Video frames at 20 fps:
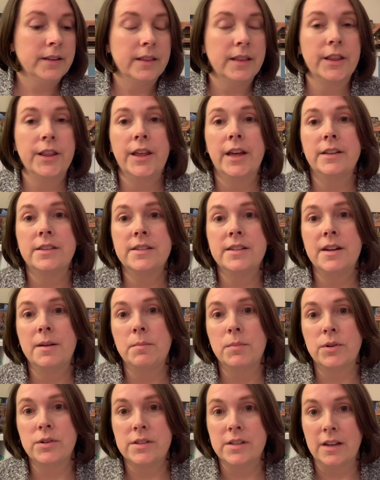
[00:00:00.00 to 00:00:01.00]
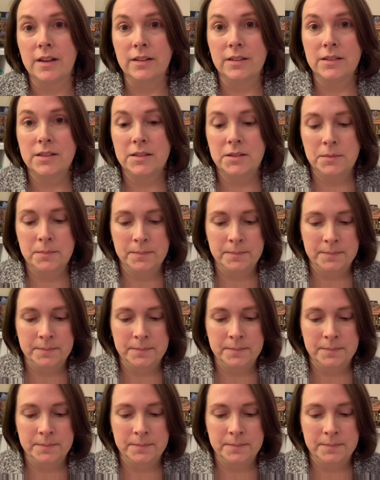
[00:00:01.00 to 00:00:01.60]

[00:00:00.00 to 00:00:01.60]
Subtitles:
that's number 6.